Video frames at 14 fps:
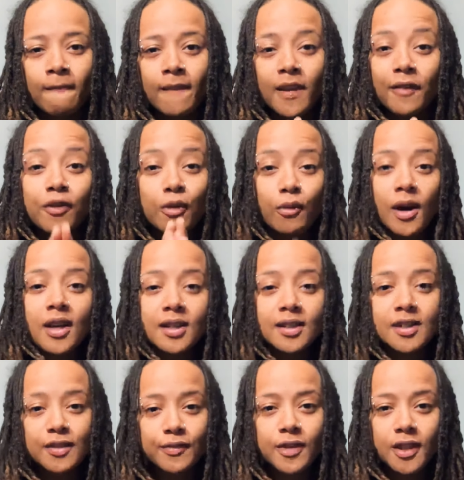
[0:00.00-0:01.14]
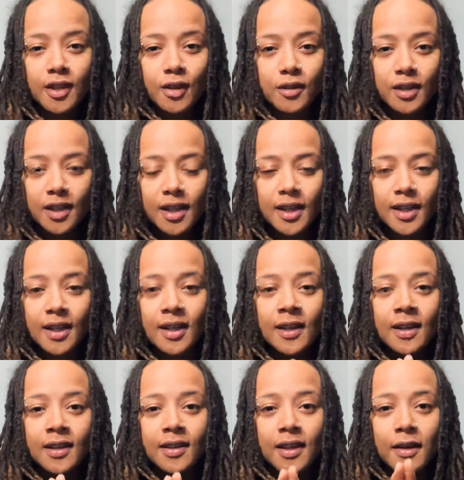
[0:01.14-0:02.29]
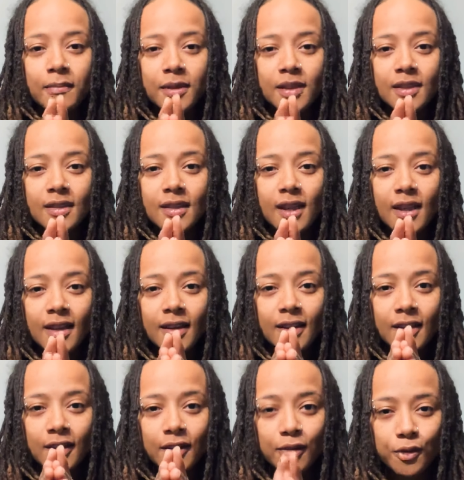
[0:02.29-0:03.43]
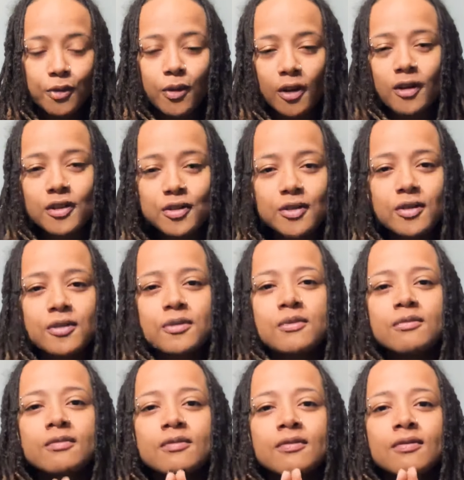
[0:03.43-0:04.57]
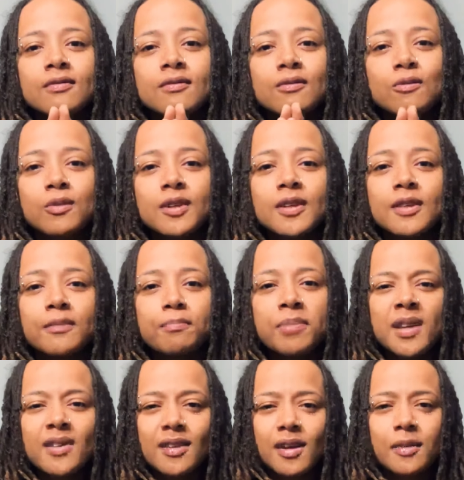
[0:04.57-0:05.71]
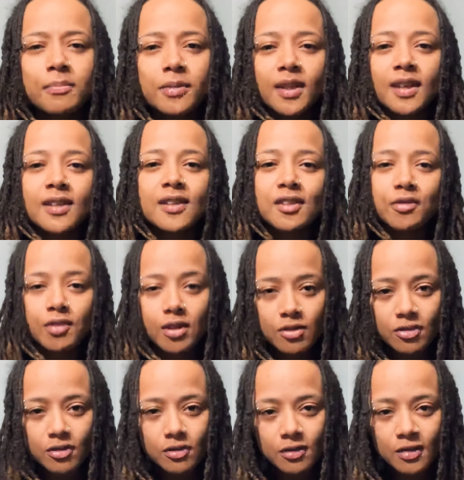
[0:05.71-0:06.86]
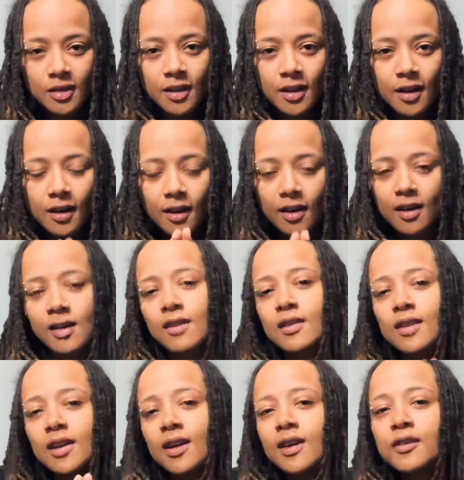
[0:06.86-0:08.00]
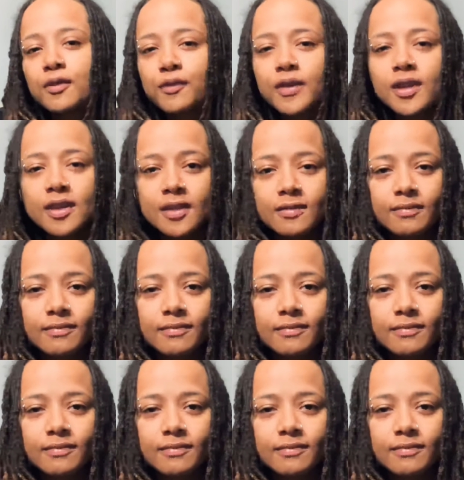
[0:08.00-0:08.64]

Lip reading: If you're watching this video today, that means that you also, when pent up against struggle, are currently undefeated.